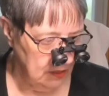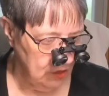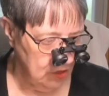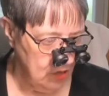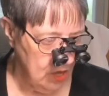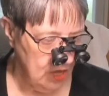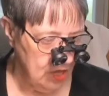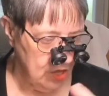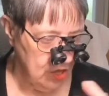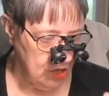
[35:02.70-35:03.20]

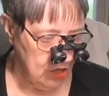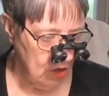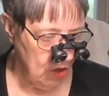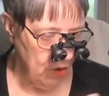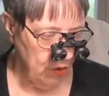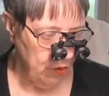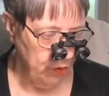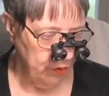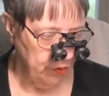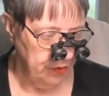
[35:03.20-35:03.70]
just
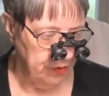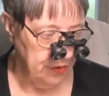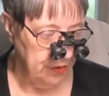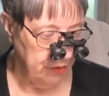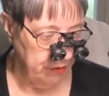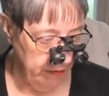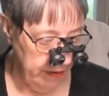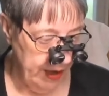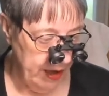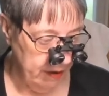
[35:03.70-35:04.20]
show the
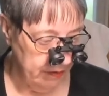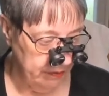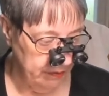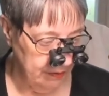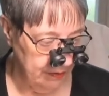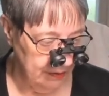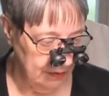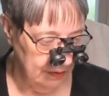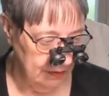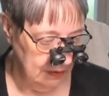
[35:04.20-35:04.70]
crown.
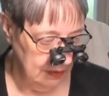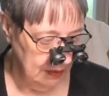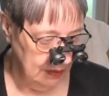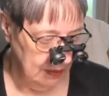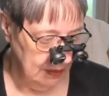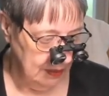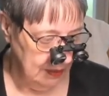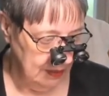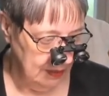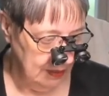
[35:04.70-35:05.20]

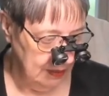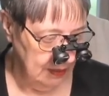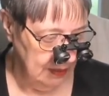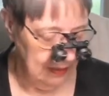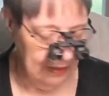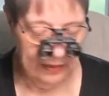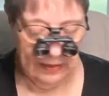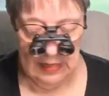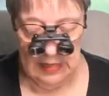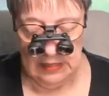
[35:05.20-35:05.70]

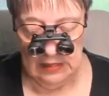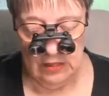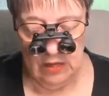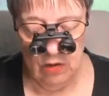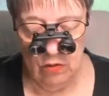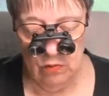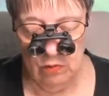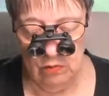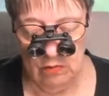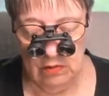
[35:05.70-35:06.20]
They
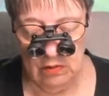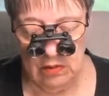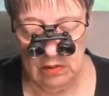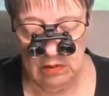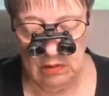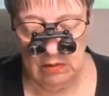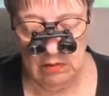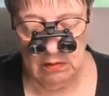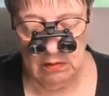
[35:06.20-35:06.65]
don't